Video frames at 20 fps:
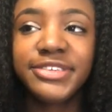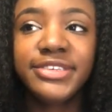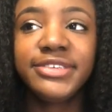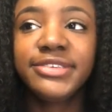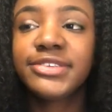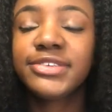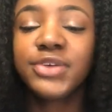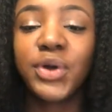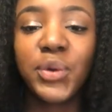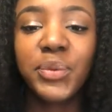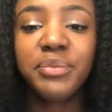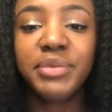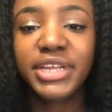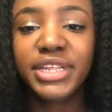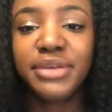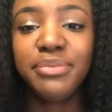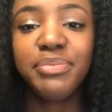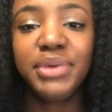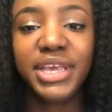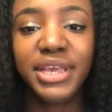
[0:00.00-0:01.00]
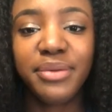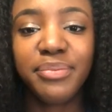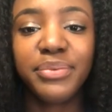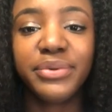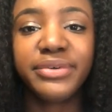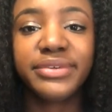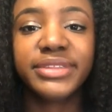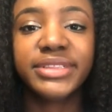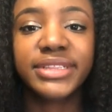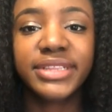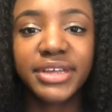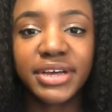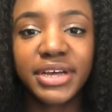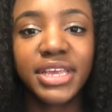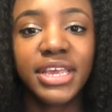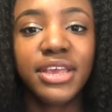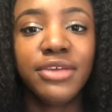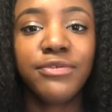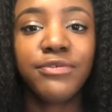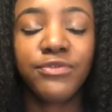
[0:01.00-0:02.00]
so many people
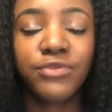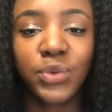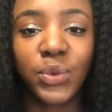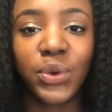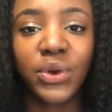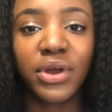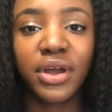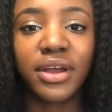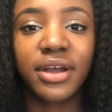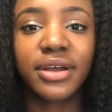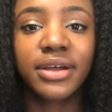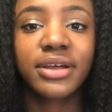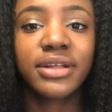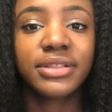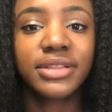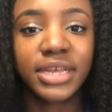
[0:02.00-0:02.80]
looking for